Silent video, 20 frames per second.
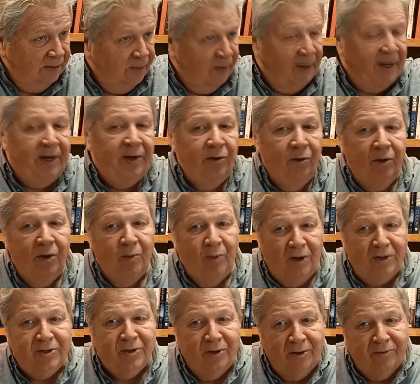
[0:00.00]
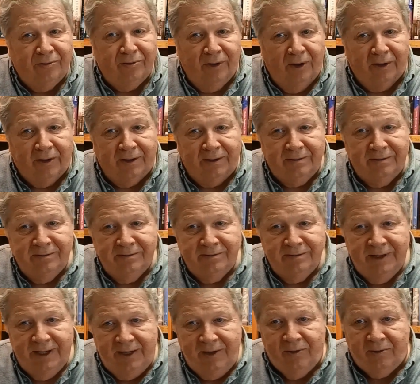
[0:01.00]
But he knew he was going to flunk it.
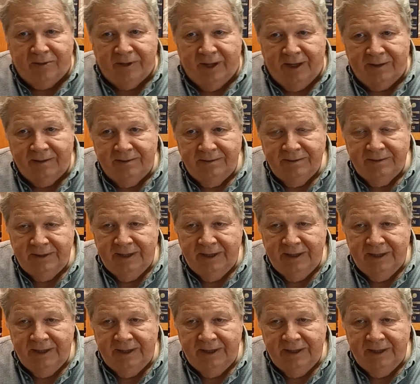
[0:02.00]
He knew that.